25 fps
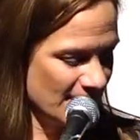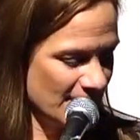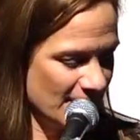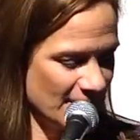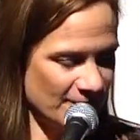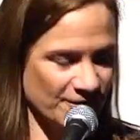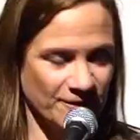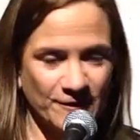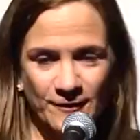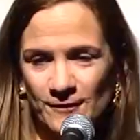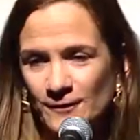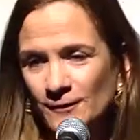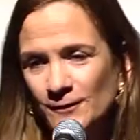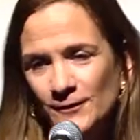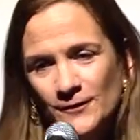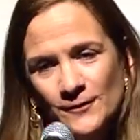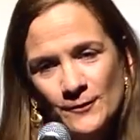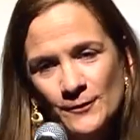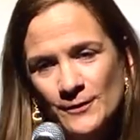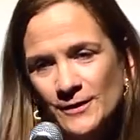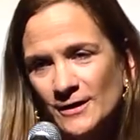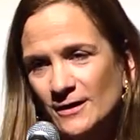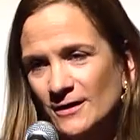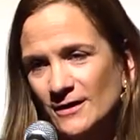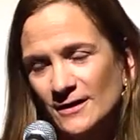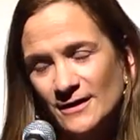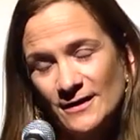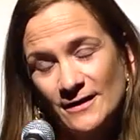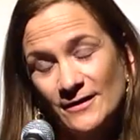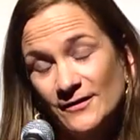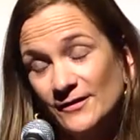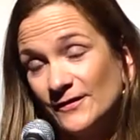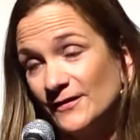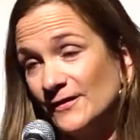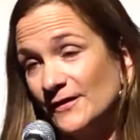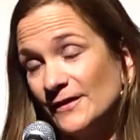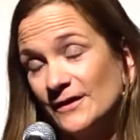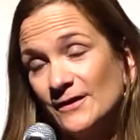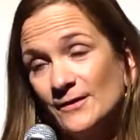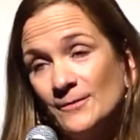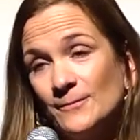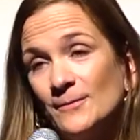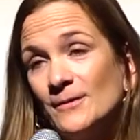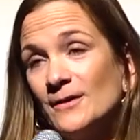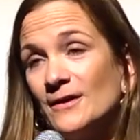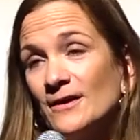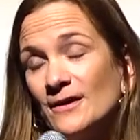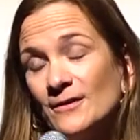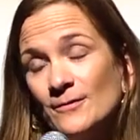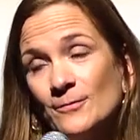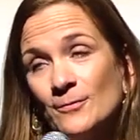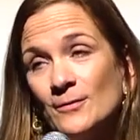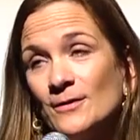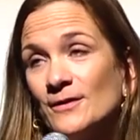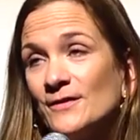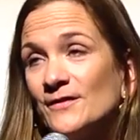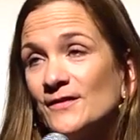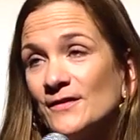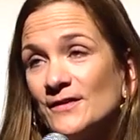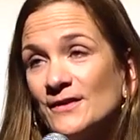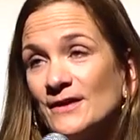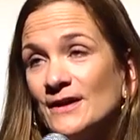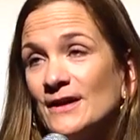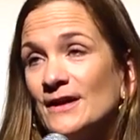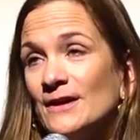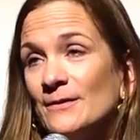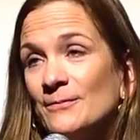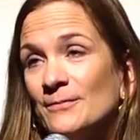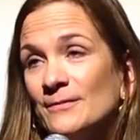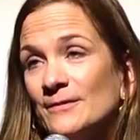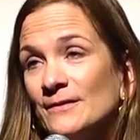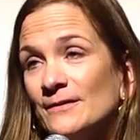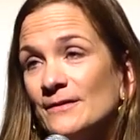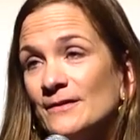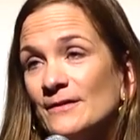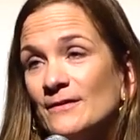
So this is going on, and I was thinking, What, what is going to happen?